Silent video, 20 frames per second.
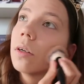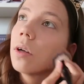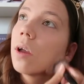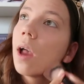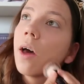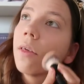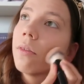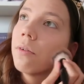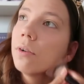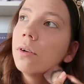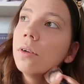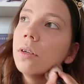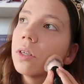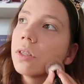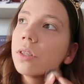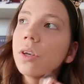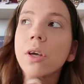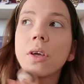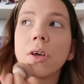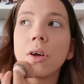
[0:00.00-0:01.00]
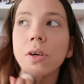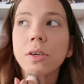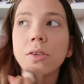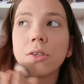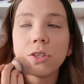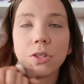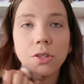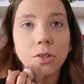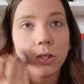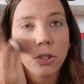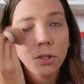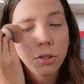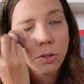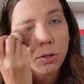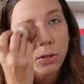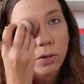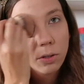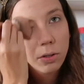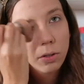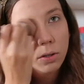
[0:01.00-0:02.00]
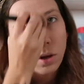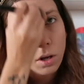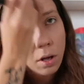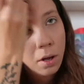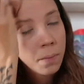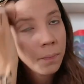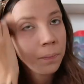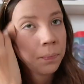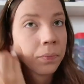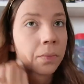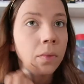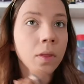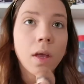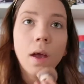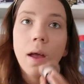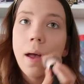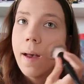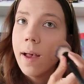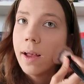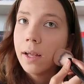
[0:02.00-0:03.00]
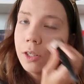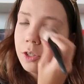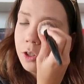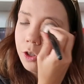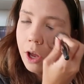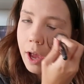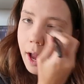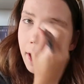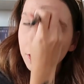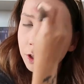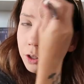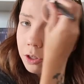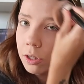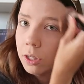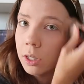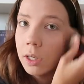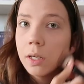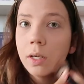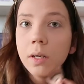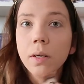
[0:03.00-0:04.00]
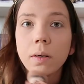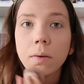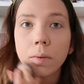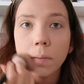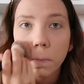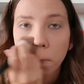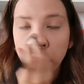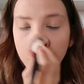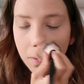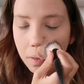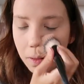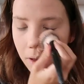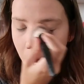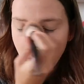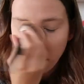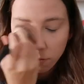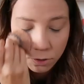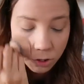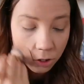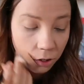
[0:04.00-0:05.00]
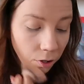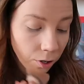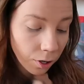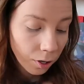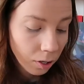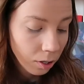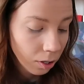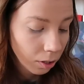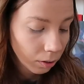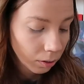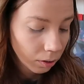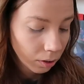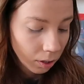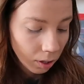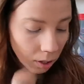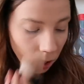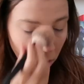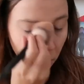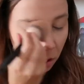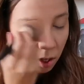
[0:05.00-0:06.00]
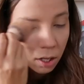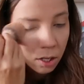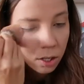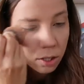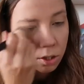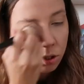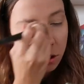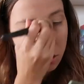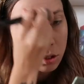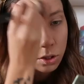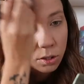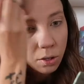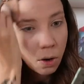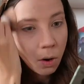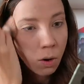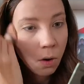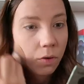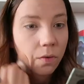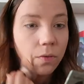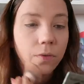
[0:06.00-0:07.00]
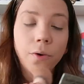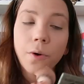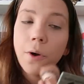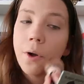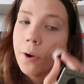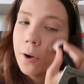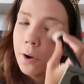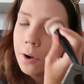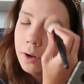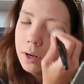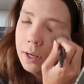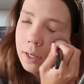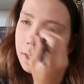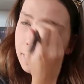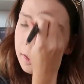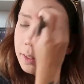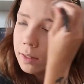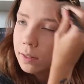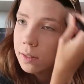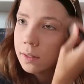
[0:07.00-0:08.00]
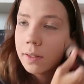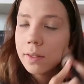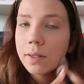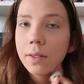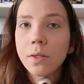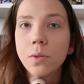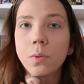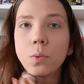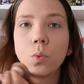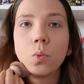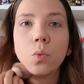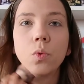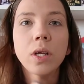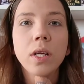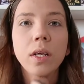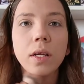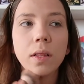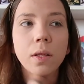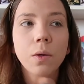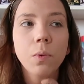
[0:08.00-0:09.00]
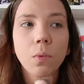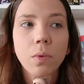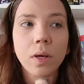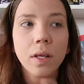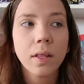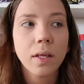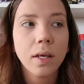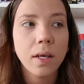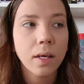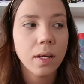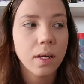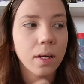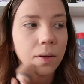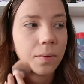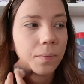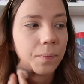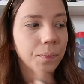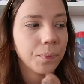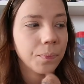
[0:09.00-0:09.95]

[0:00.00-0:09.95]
Catherine is her younger sister and she actually loves her. So for her it's really, really